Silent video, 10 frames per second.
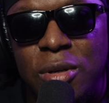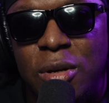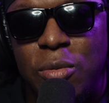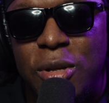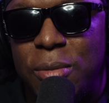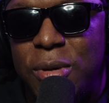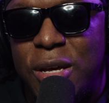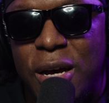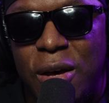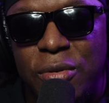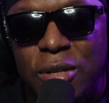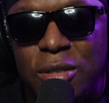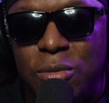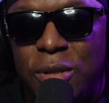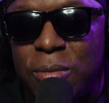whether it be confidence,
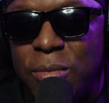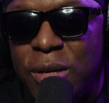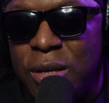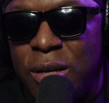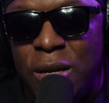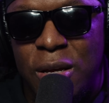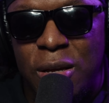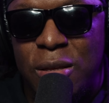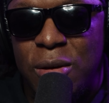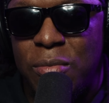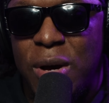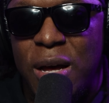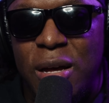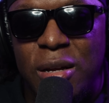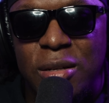whether it be your
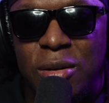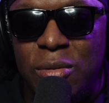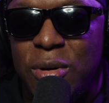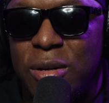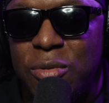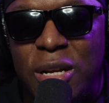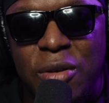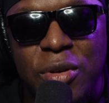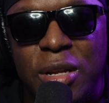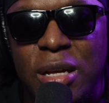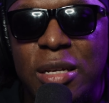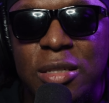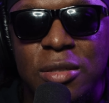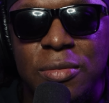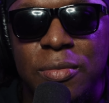mind, whatever it
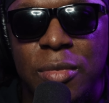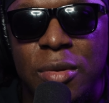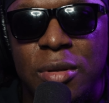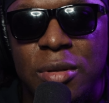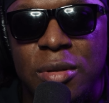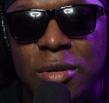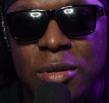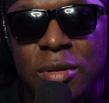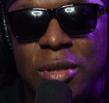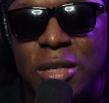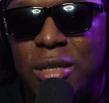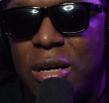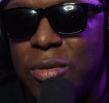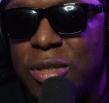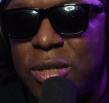is, there's
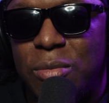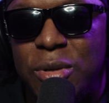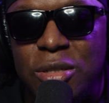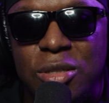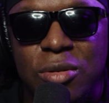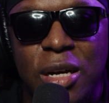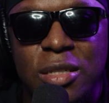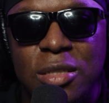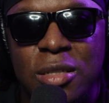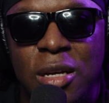always going to be distractions.